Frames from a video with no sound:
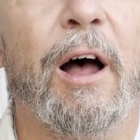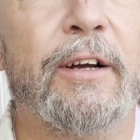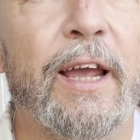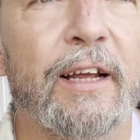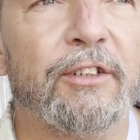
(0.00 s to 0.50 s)

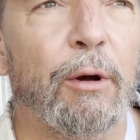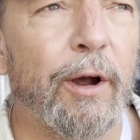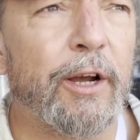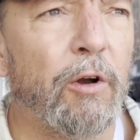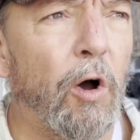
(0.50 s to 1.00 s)
Okay, so I
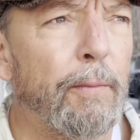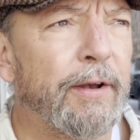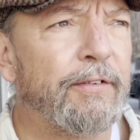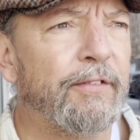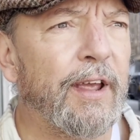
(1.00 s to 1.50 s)
work in home
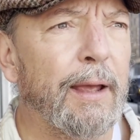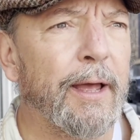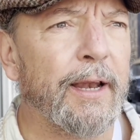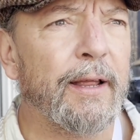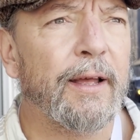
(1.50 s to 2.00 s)

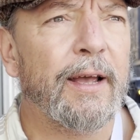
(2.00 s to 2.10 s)
entertainment,